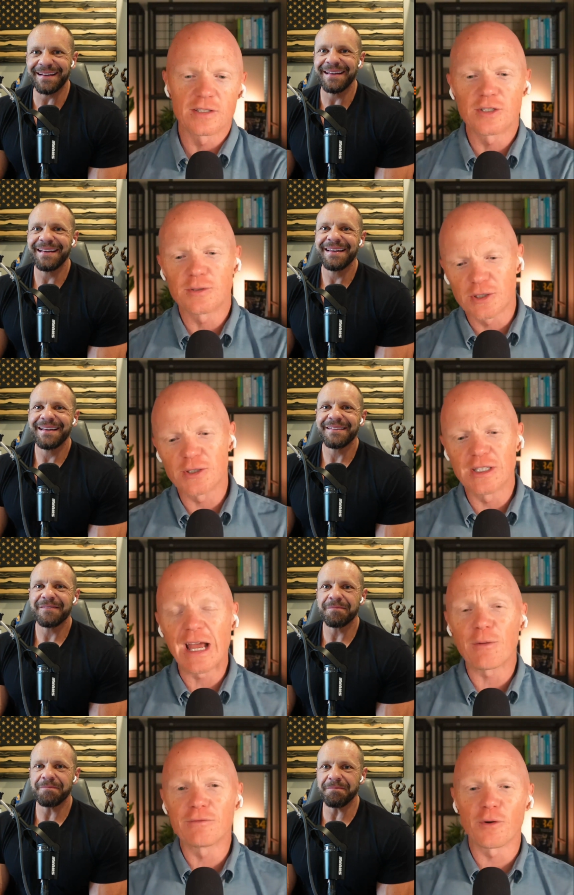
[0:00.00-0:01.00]
Speaker 1: to, to, to
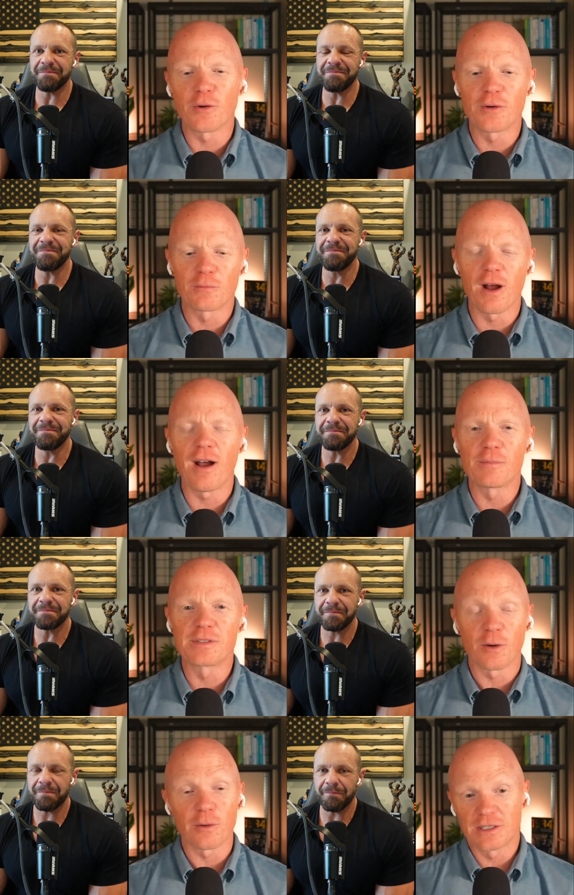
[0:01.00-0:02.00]
now invoke
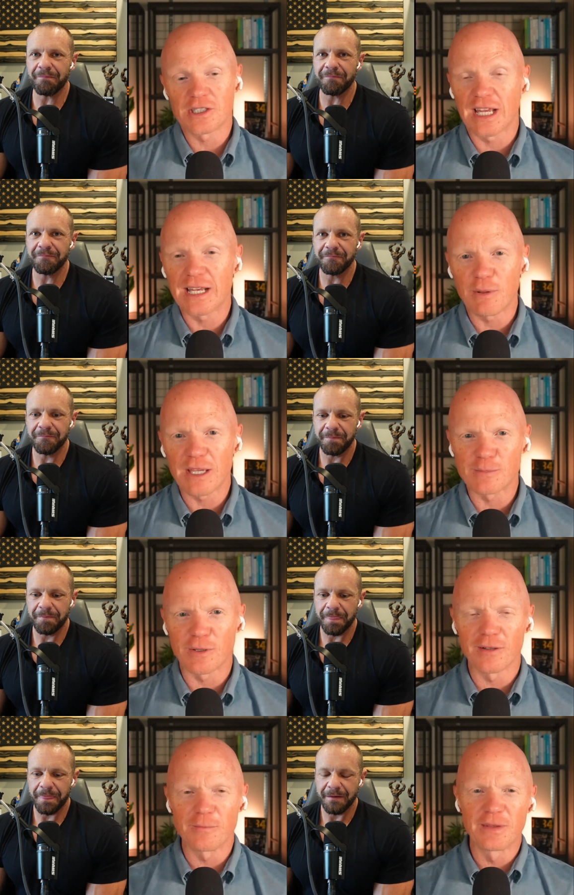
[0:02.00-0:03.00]
Rob's or just any
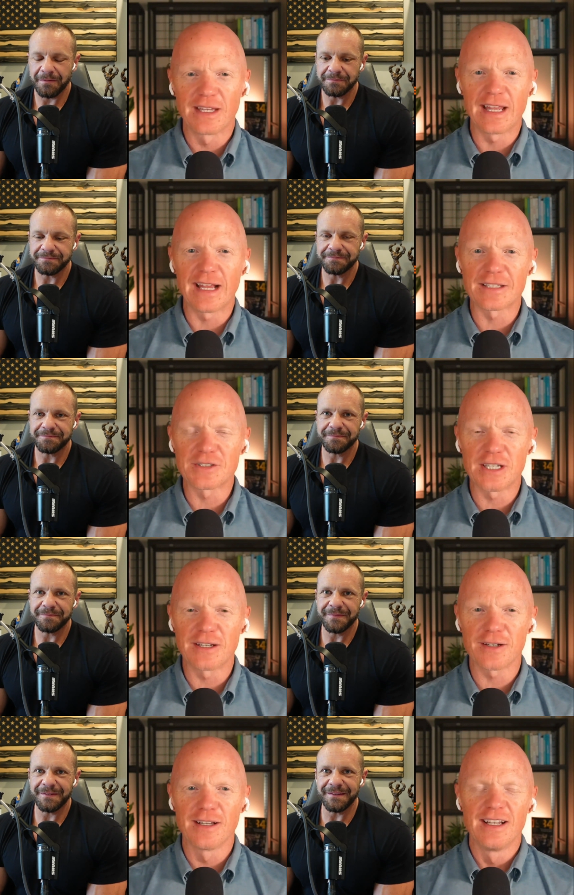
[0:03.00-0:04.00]
baseball analogy
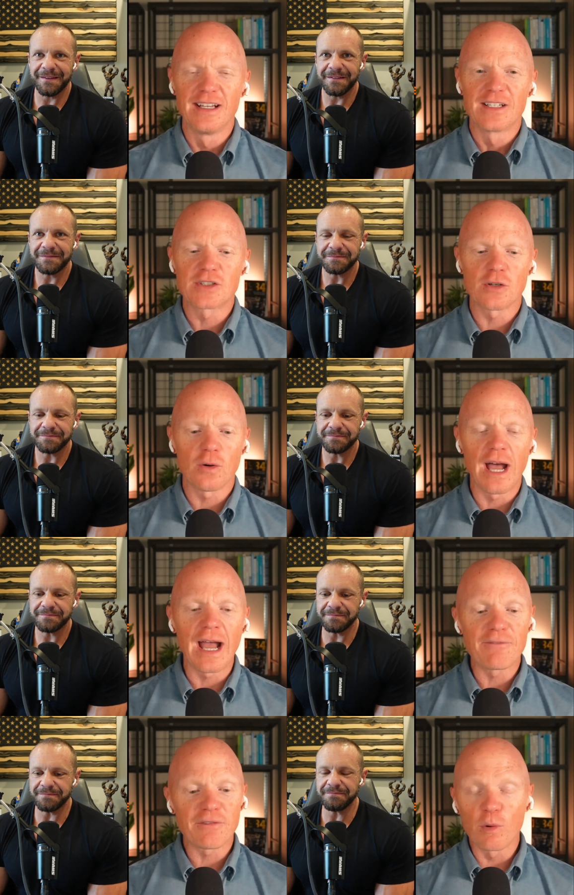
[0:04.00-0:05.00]
here. Yeah. So
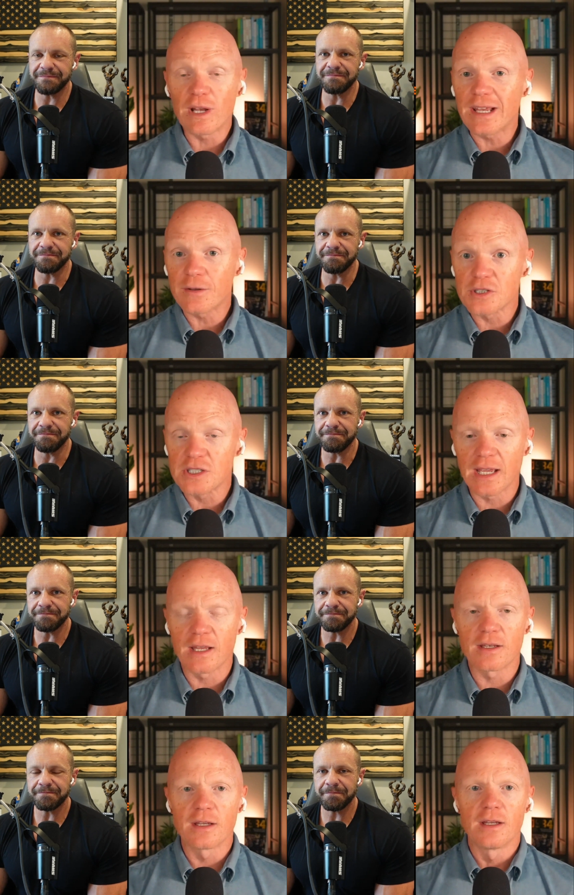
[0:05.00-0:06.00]
uh, from what I
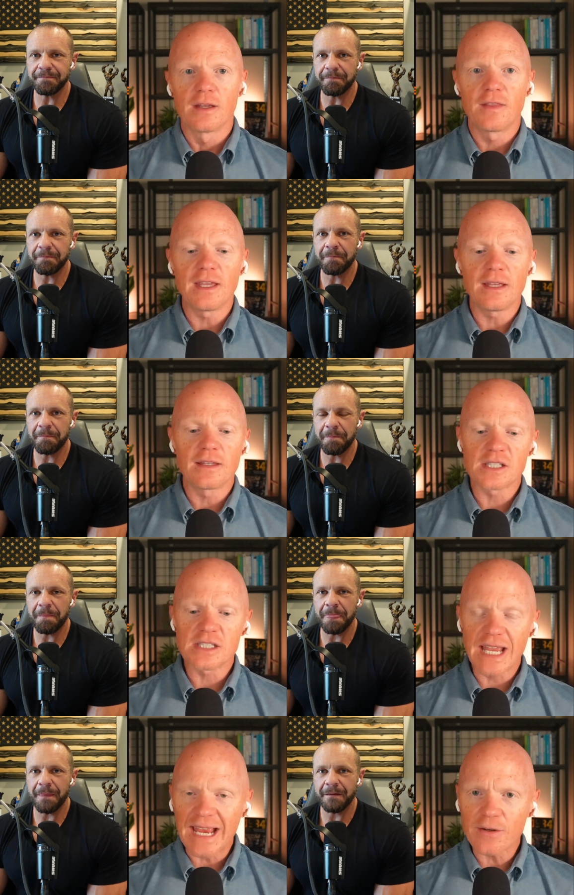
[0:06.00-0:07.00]
understand, The, the
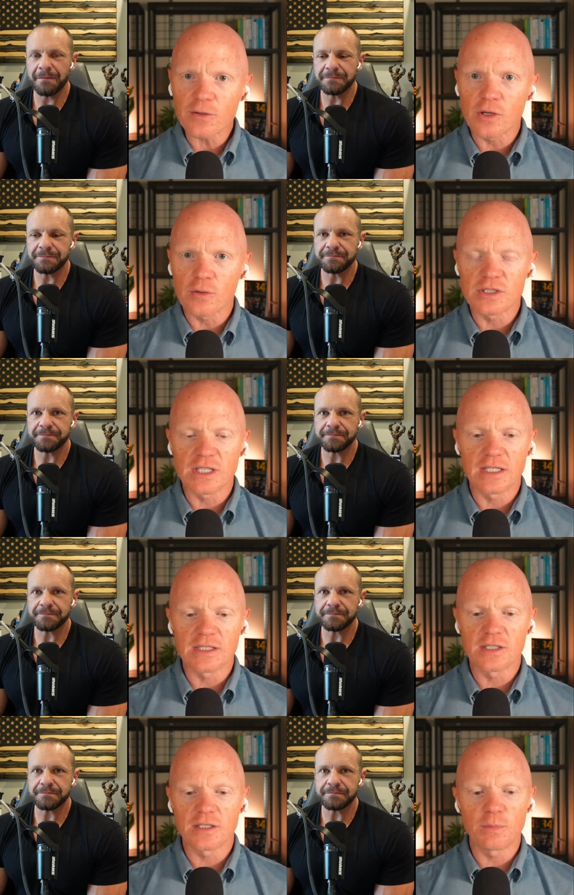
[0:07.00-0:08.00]
standard
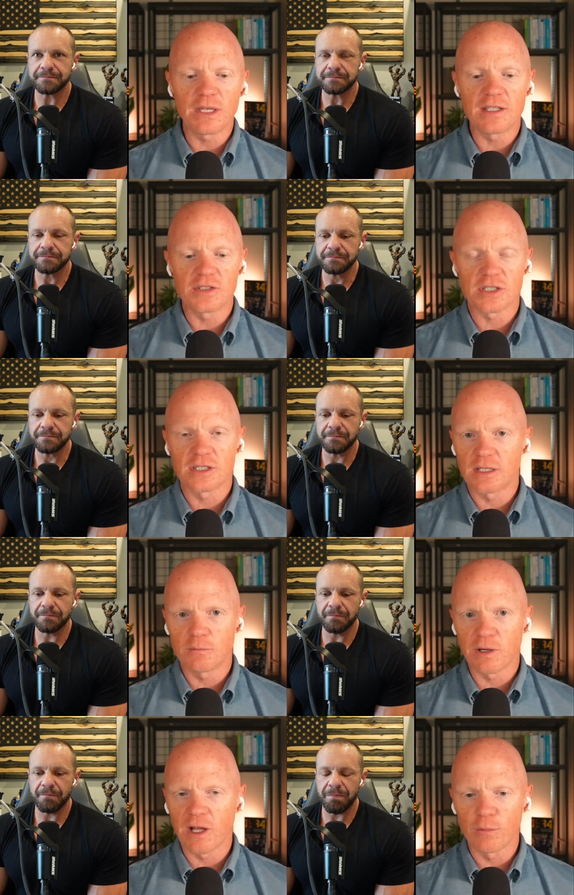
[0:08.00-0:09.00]
dosing is going to be in just
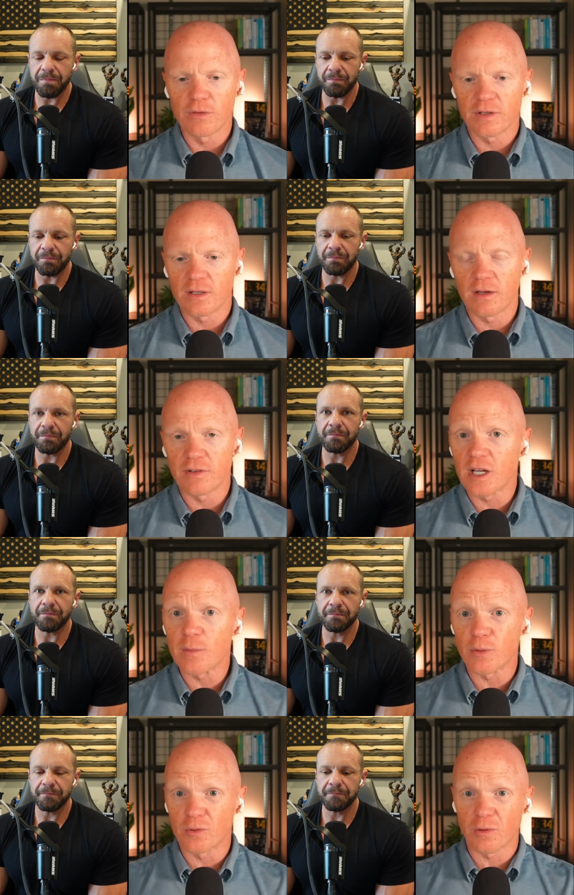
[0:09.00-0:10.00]
the realm of a, of a
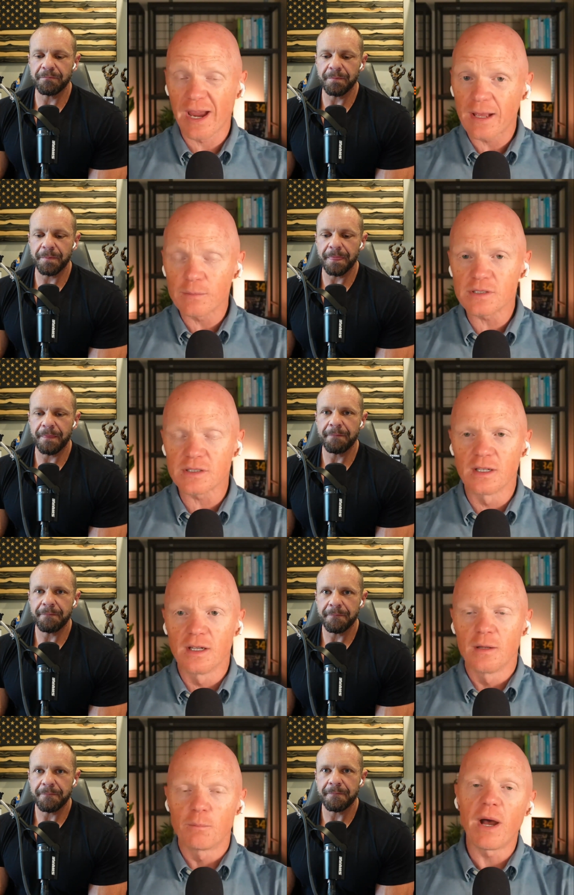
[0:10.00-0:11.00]
couple grams,